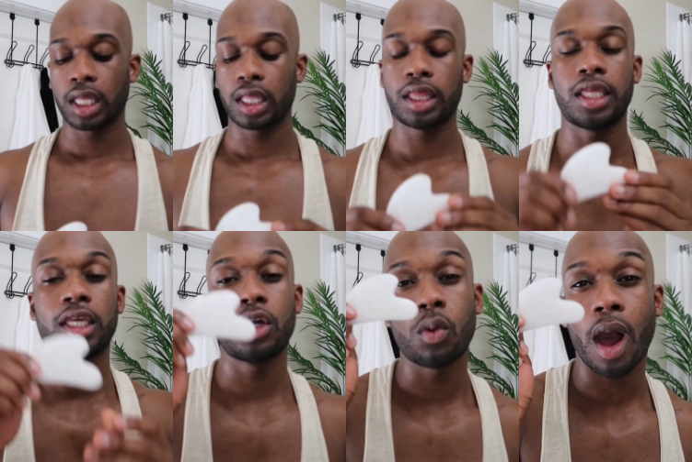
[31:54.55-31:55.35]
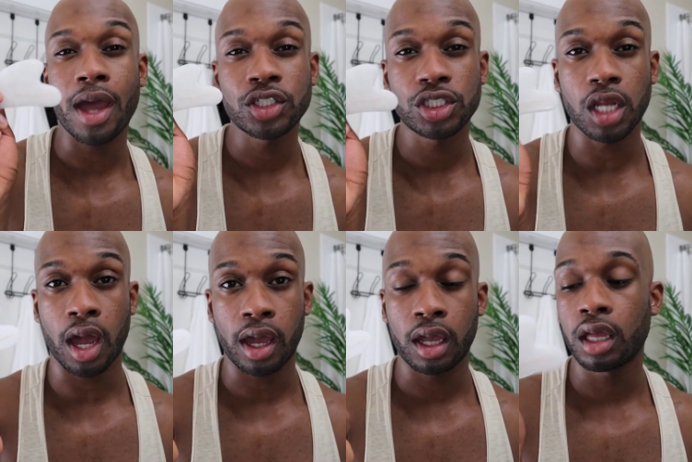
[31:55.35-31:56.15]
The gua
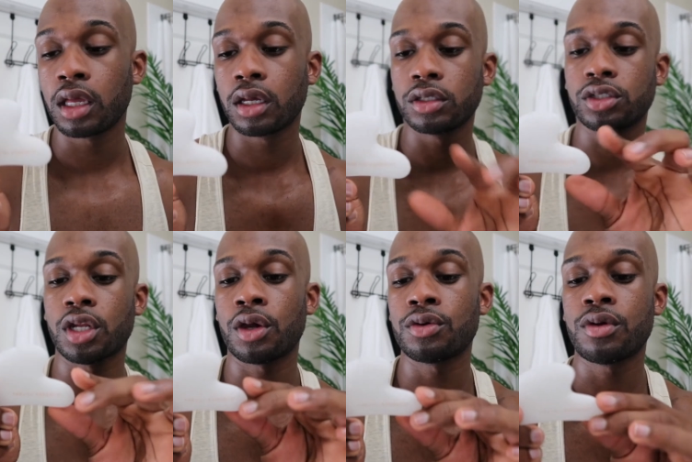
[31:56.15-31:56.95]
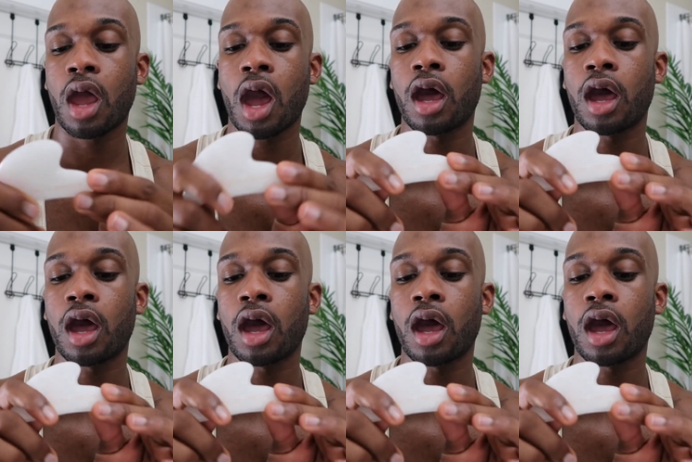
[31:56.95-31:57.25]
sha stone